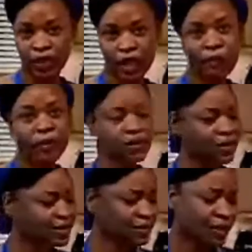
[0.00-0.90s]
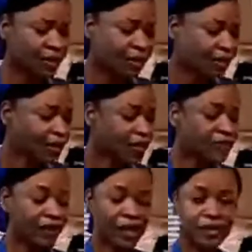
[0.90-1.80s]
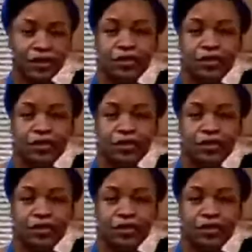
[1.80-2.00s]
But just it's veggies.